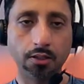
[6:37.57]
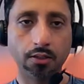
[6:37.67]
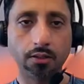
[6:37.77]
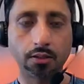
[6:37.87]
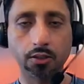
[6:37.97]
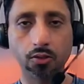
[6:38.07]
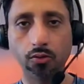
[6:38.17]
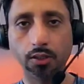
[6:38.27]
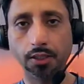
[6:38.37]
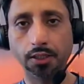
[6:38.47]
So
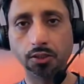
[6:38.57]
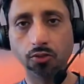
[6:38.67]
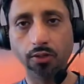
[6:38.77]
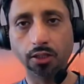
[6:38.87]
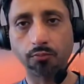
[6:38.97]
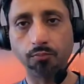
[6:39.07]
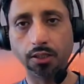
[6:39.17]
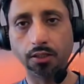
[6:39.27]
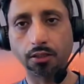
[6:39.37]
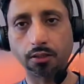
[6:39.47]
in a US
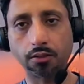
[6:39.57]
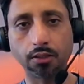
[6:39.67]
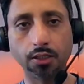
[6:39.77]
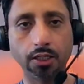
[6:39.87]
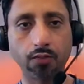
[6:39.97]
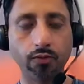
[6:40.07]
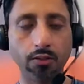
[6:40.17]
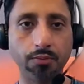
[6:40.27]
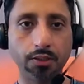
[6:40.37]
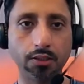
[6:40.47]
based, it will
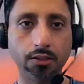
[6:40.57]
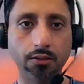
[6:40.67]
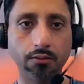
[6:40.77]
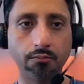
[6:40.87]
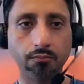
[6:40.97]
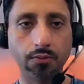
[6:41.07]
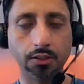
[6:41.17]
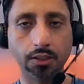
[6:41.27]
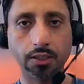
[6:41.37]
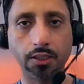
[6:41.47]
be
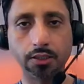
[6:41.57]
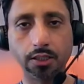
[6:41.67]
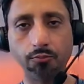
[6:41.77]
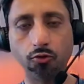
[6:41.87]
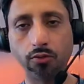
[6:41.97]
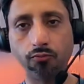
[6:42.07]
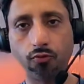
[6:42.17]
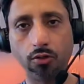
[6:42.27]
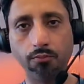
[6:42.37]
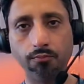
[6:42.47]
in a tabular
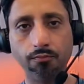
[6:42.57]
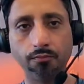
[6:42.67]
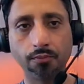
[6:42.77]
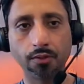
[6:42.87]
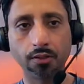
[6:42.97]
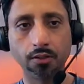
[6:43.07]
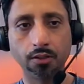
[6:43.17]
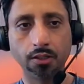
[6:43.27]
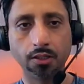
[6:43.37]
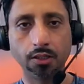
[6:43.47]
form,
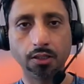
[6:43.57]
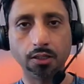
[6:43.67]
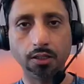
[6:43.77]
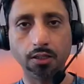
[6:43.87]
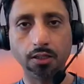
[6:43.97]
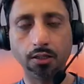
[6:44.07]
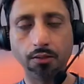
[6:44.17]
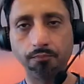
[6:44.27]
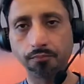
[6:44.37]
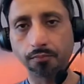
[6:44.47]
uh,
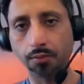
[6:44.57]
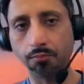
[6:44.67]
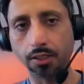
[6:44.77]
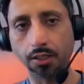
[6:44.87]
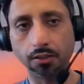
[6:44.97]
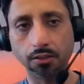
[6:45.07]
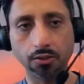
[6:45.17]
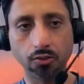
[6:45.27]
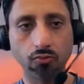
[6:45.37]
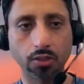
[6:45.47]
but in
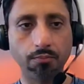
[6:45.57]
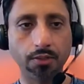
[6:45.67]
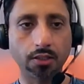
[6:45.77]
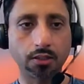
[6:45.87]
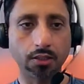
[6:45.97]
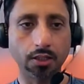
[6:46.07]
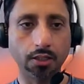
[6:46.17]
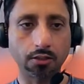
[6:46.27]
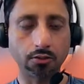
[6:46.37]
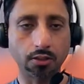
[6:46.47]
UK based, it's
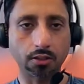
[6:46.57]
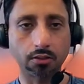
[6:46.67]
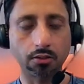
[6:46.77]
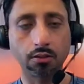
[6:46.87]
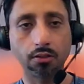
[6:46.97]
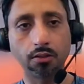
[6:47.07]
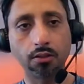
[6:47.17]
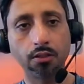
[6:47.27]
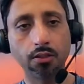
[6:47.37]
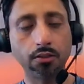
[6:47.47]
just
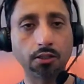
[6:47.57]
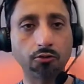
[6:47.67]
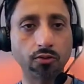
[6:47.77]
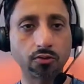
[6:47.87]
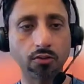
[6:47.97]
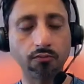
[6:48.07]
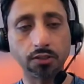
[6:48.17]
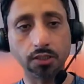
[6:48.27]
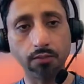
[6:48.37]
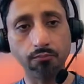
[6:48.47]
the structure which I am